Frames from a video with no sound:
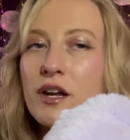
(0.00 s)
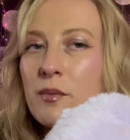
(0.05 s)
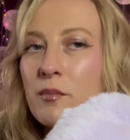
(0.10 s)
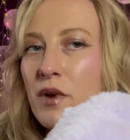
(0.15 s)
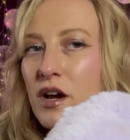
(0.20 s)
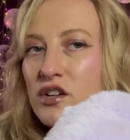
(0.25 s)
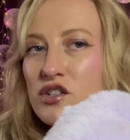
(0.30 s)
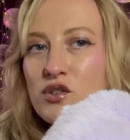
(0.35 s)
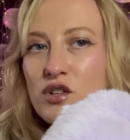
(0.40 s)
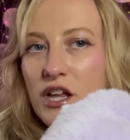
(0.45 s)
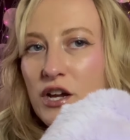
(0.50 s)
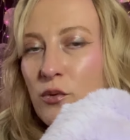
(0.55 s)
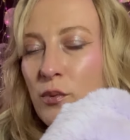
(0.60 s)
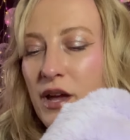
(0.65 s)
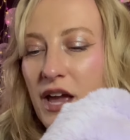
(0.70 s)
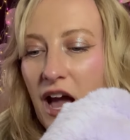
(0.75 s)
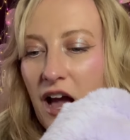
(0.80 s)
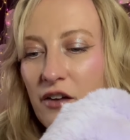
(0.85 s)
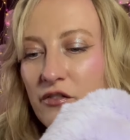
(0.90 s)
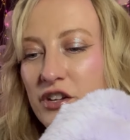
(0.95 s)
much, like, we
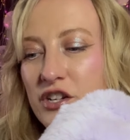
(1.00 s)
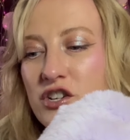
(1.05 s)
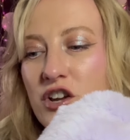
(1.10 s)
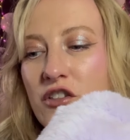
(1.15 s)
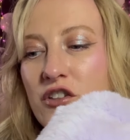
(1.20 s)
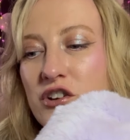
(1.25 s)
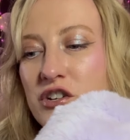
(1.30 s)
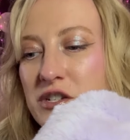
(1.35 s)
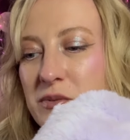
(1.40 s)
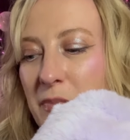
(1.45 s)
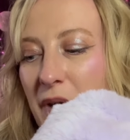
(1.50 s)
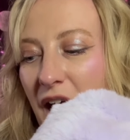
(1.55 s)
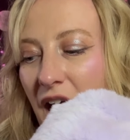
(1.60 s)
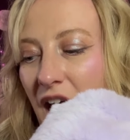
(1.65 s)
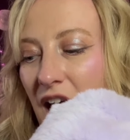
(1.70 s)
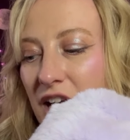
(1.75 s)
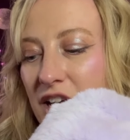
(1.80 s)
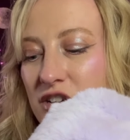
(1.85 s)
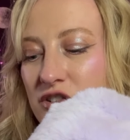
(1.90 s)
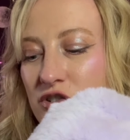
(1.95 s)
have each other's
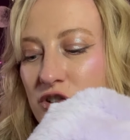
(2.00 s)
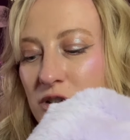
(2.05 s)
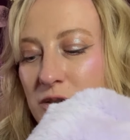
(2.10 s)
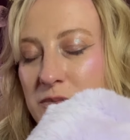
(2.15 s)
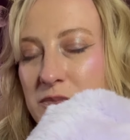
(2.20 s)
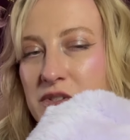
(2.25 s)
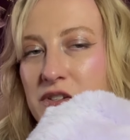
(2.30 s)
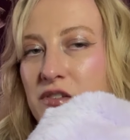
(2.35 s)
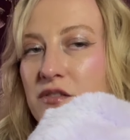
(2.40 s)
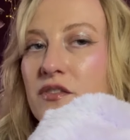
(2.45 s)
back in terms of,